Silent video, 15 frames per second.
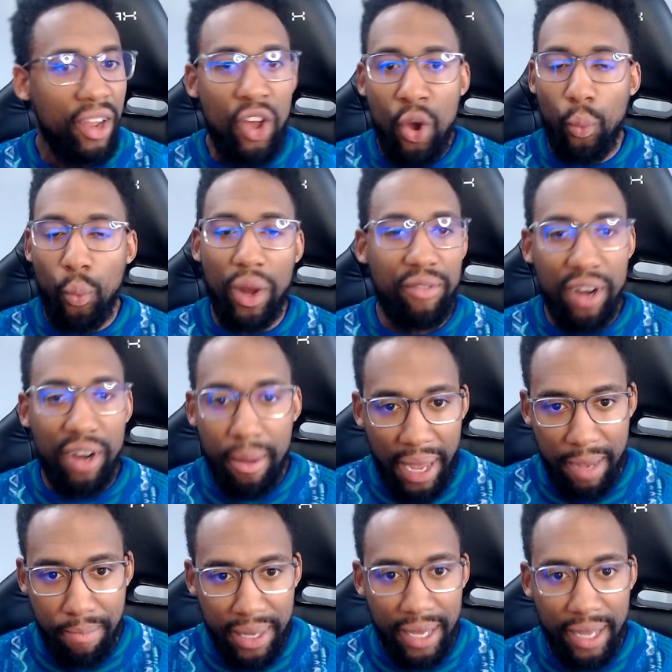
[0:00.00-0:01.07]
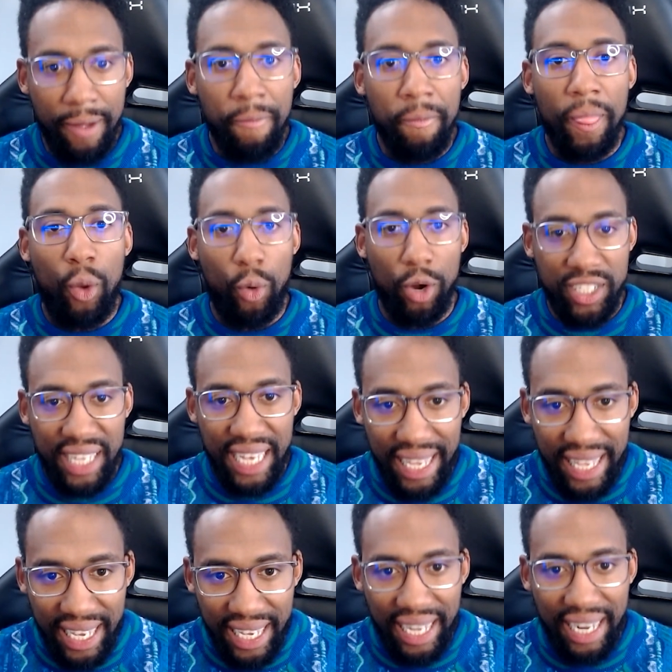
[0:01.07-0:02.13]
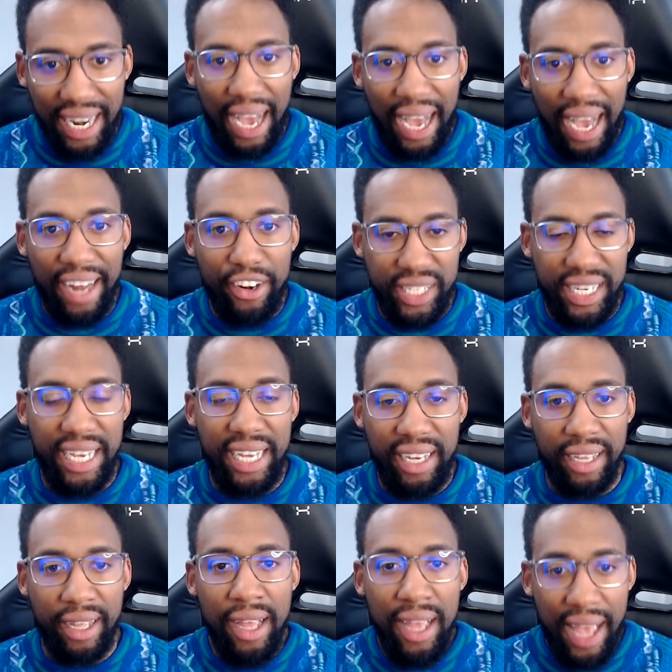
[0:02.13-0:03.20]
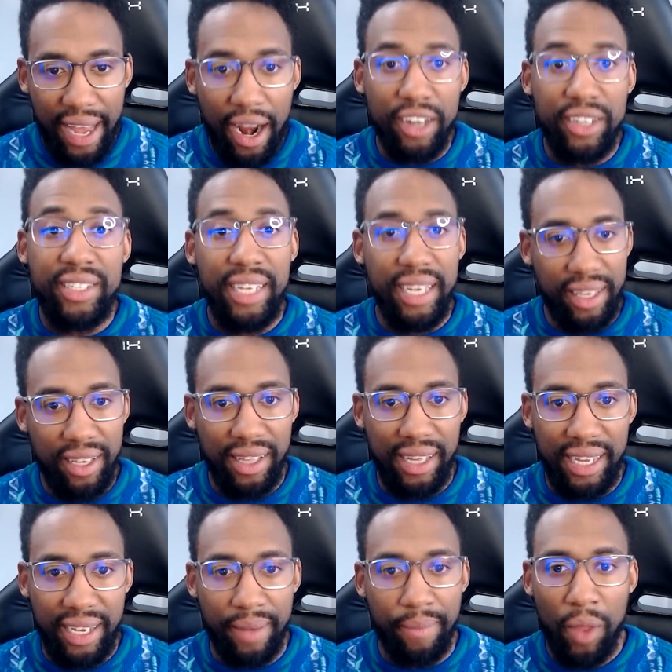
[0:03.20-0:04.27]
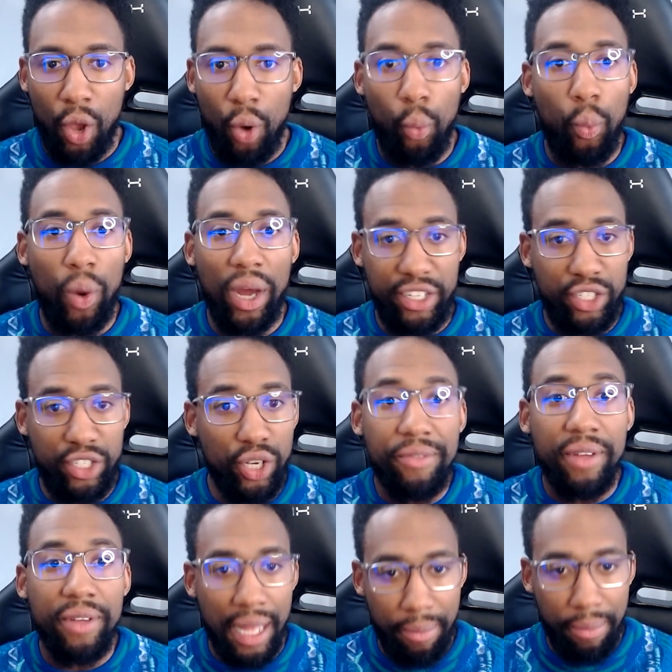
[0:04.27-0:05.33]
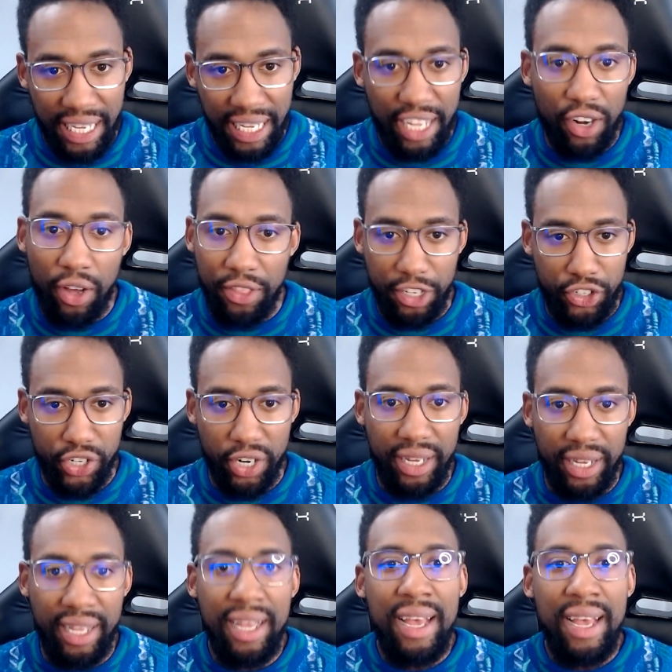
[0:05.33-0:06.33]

whatever it may be, we're taking and understanding and articulating what it took for them to get on the journey.